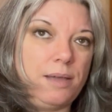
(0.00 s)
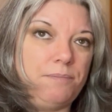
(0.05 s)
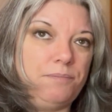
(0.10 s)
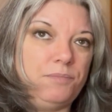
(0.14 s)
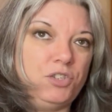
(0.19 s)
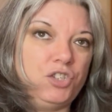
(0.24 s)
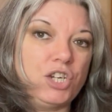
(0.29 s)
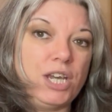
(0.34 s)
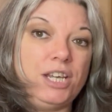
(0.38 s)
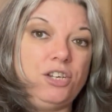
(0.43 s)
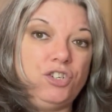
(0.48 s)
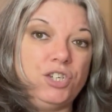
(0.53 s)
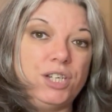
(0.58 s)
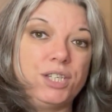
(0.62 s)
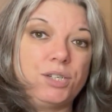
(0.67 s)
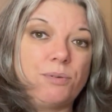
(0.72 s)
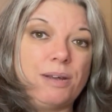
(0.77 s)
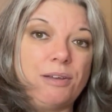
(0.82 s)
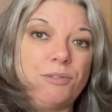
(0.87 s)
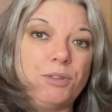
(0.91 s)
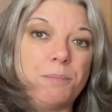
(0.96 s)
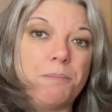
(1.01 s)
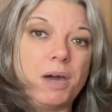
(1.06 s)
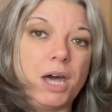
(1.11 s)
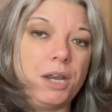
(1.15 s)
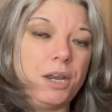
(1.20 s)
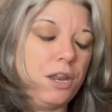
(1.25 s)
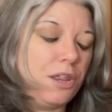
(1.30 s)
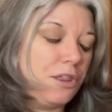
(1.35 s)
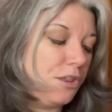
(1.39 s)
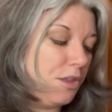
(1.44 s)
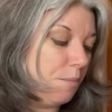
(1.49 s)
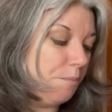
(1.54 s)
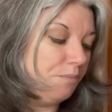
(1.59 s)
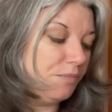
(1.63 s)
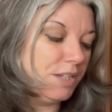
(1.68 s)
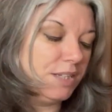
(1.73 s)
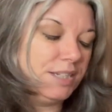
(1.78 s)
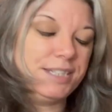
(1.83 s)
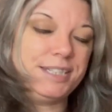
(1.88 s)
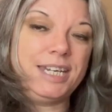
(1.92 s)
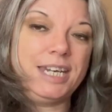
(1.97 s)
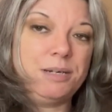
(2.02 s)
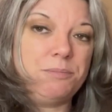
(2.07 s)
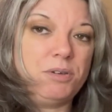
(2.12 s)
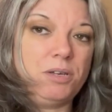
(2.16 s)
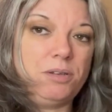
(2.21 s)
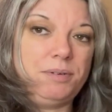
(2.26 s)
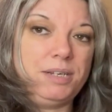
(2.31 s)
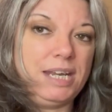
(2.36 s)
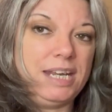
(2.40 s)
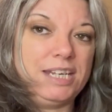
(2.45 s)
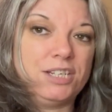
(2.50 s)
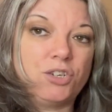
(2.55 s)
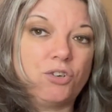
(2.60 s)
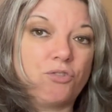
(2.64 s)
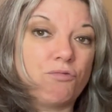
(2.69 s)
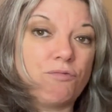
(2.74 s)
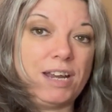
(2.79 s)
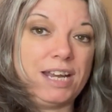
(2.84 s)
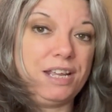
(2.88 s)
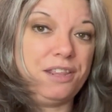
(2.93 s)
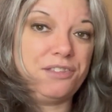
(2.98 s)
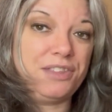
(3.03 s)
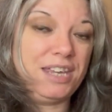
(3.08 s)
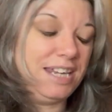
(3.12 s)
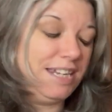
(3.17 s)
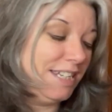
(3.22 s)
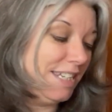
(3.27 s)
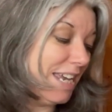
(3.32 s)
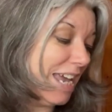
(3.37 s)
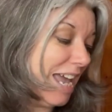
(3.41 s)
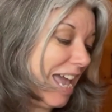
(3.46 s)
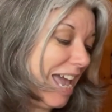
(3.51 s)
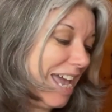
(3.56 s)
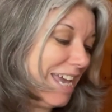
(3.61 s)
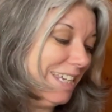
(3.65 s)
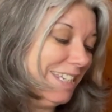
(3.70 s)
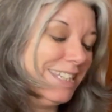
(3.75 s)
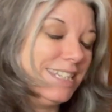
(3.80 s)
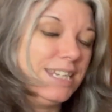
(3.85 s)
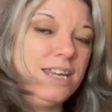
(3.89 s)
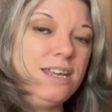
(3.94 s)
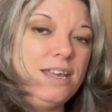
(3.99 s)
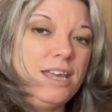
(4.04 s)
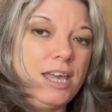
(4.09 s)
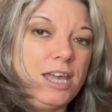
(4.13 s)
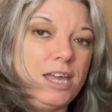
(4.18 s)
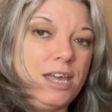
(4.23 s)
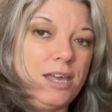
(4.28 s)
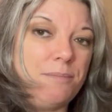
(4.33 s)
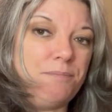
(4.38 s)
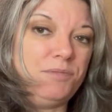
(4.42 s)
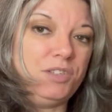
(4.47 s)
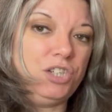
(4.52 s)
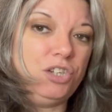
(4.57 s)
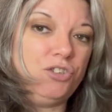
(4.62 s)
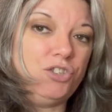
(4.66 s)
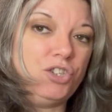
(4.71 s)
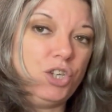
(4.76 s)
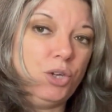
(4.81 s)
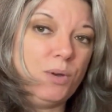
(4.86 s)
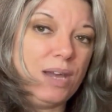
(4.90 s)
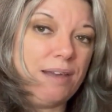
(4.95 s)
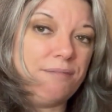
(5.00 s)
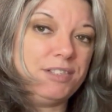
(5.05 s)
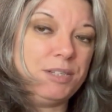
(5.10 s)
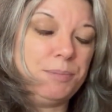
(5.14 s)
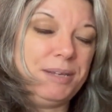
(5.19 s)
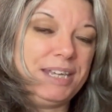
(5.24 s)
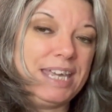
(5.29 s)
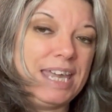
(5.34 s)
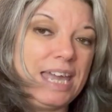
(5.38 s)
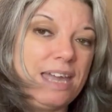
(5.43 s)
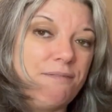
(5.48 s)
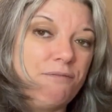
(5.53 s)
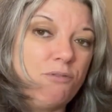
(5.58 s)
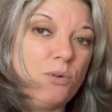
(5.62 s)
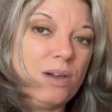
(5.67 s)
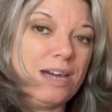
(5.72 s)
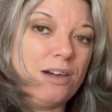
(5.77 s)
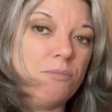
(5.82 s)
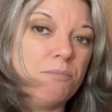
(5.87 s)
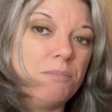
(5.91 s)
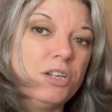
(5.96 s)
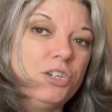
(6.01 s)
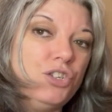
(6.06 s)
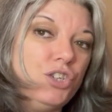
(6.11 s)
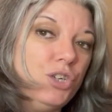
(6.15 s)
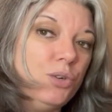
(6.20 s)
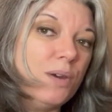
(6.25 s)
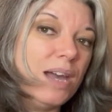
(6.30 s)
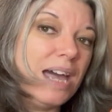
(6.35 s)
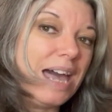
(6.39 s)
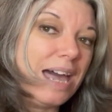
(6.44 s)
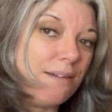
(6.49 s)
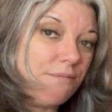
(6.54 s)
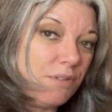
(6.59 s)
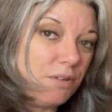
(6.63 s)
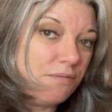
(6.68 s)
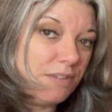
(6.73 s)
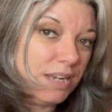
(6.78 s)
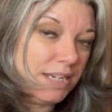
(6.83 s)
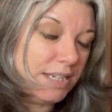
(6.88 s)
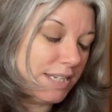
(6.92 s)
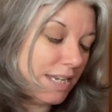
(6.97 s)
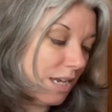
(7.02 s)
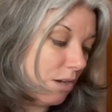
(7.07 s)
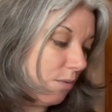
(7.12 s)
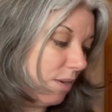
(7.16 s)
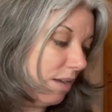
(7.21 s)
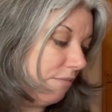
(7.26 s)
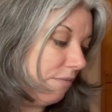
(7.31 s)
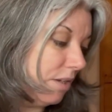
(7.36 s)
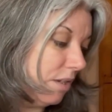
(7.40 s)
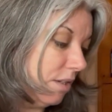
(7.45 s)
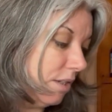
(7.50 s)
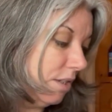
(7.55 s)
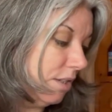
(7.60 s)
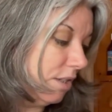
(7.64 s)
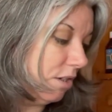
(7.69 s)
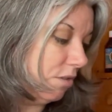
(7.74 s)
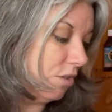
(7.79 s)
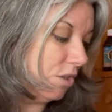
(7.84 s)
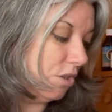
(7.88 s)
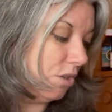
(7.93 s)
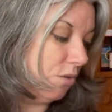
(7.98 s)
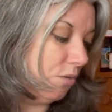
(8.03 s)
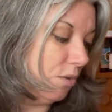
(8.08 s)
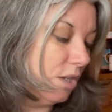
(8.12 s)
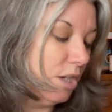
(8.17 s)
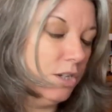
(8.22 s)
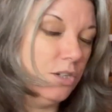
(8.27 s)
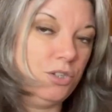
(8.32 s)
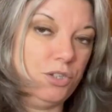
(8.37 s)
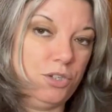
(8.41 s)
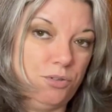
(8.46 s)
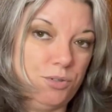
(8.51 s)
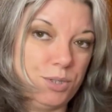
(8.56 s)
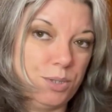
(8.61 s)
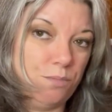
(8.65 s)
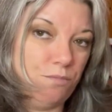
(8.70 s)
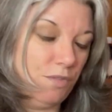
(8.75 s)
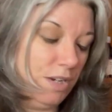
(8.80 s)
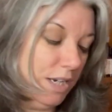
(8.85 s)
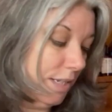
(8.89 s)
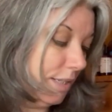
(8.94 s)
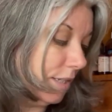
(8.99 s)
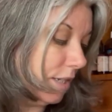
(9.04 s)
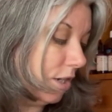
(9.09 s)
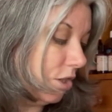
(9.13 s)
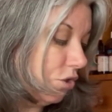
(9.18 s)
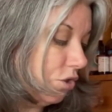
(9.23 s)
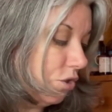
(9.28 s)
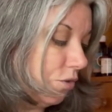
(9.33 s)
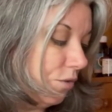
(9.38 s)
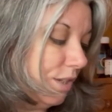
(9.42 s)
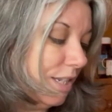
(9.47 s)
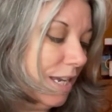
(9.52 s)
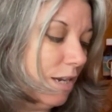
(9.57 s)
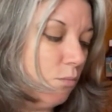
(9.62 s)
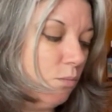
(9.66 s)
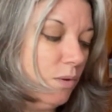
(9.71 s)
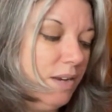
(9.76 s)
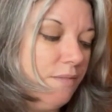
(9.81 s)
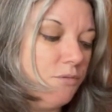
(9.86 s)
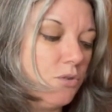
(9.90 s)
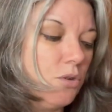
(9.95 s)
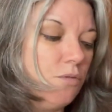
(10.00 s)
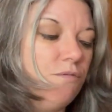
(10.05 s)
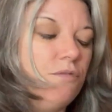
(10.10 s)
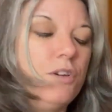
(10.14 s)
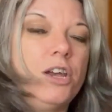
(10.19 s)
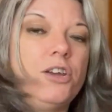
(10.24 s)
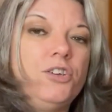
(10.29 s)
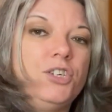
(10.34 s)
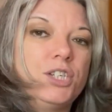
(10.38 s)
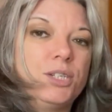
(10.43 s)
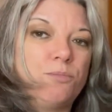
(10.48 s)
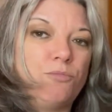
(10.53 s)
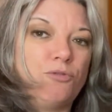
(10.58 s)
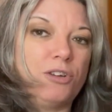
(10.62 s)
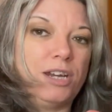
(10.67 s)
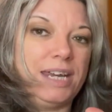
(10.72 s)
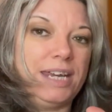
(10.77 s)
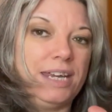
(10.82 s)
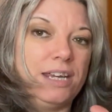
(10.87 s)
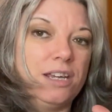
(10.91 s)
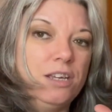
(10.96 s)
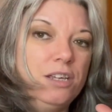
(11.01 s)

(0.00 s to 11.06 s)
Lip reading: changes throughout the month, cinnamon is a great thing to add. You do have to be careful how much you have of it, however, so do some research on that. We've got rosemary.